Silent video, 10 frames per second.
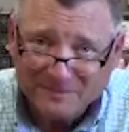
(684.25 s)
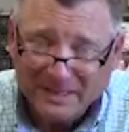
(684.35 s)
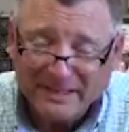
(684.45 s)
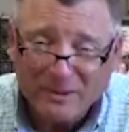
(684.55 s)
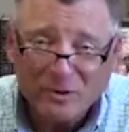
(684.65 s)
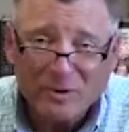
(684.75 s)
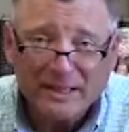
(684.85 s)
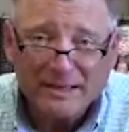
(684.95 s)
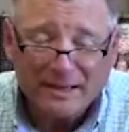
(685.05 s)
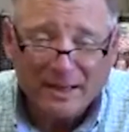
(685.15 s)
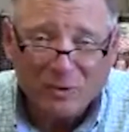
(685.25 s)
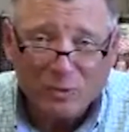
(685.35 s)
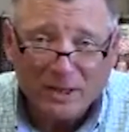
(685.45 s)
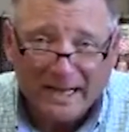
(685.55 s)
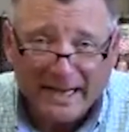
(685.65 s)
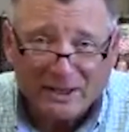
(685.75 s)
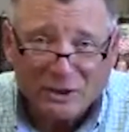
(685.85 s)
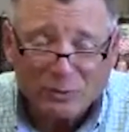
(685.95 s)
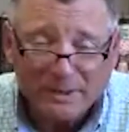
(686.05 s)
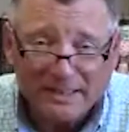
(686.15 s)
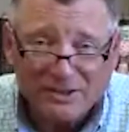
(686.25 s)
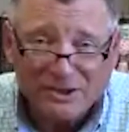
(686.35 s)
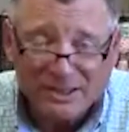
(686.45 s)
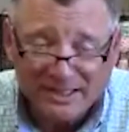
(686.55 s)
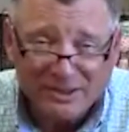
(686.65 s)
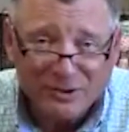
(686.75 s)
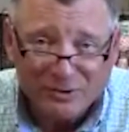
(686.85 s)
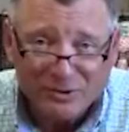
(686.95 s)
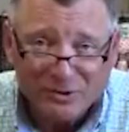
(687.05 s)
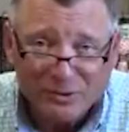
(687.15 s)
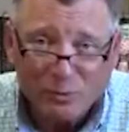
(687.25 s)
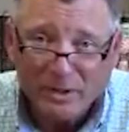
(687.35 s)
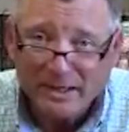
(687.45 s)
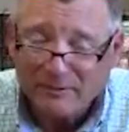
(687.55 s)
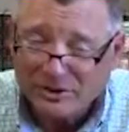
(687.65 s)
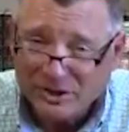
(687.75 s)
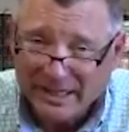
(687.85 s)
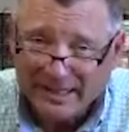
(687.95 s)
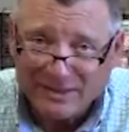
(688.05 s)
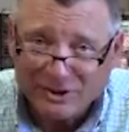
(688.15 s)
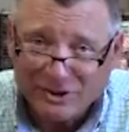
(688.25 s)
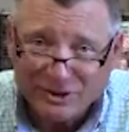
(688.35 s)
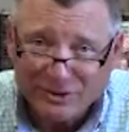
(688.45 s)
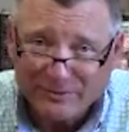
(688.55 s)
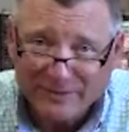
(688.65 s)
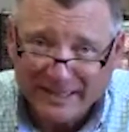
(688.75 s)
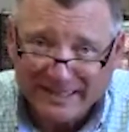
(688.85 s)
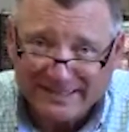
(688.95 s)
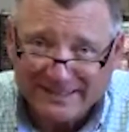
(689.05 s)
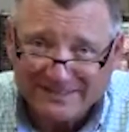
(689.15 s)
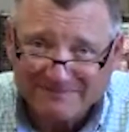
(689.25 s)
and know that God will actually see you through whatever challenges you face.